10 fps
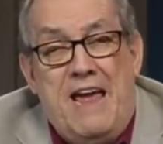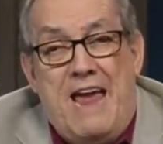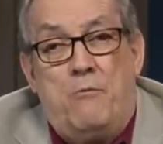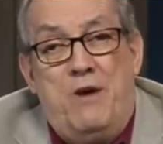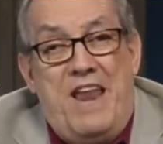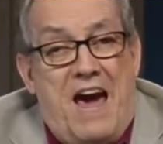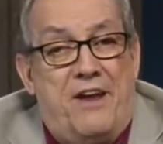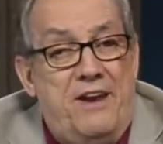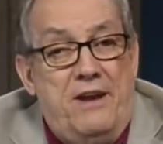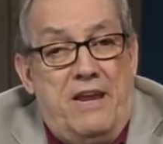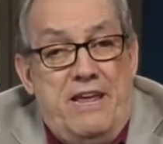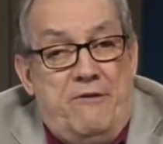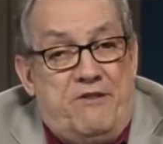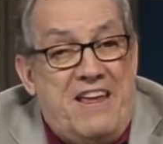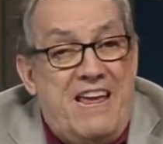and went out and
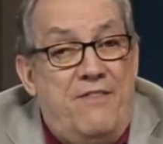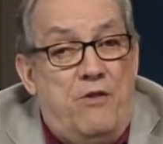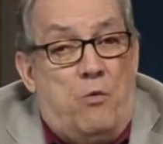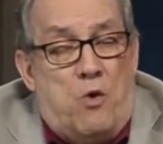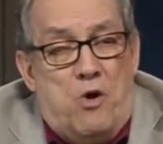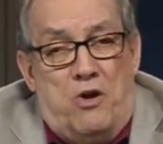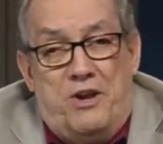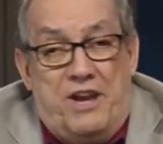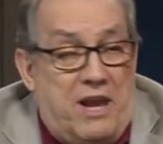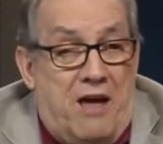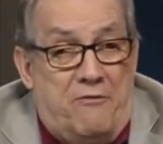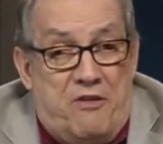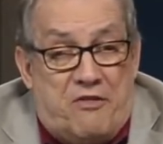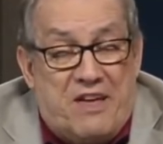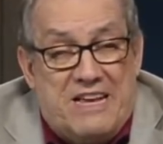lived in the world and
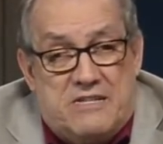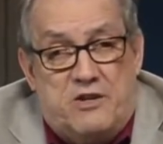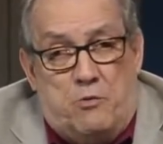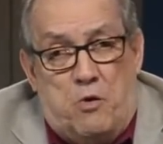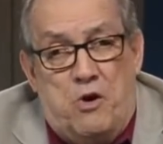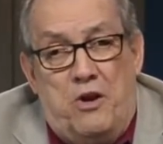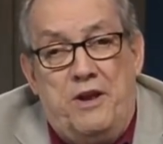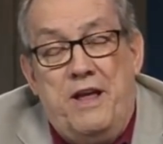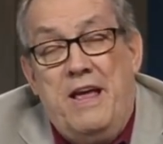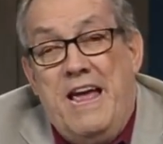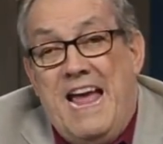loved the things of the world.